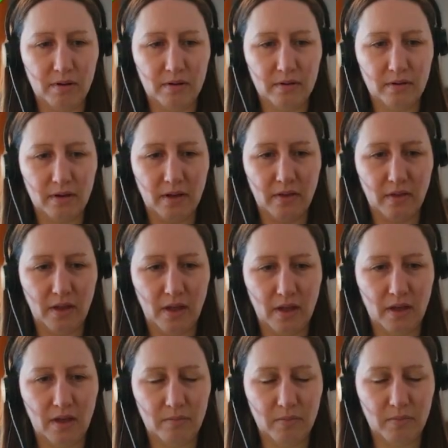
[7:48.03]
in the
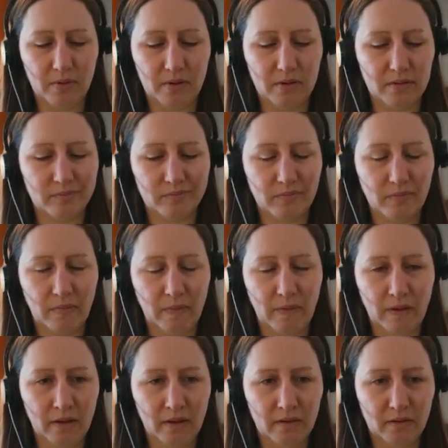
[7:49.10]
air, but
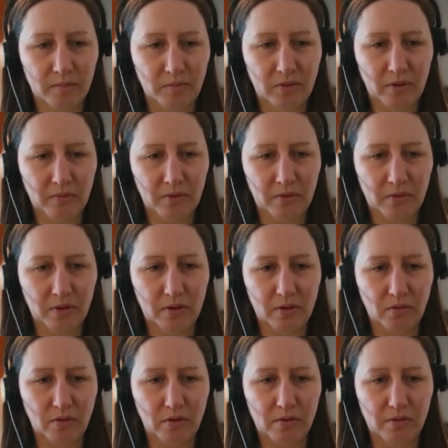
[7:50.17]
sometimes on the
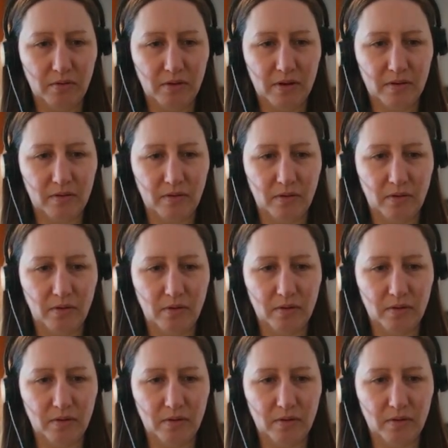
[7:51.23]
controller it's not as